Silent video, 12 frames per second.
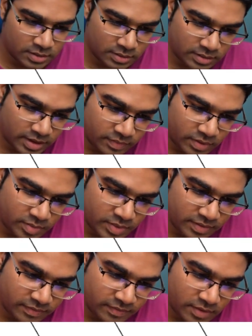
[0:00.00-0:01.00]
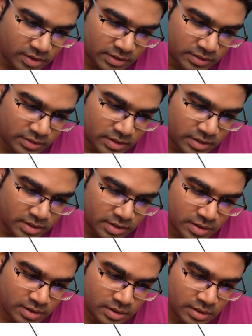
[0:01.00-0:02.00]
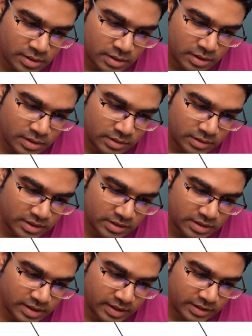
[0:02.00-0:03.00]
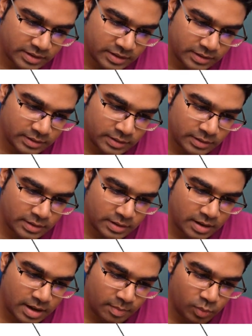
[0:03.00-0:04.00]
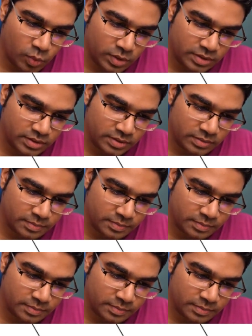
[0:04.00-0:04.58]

So there will be a force in this direction, upwards.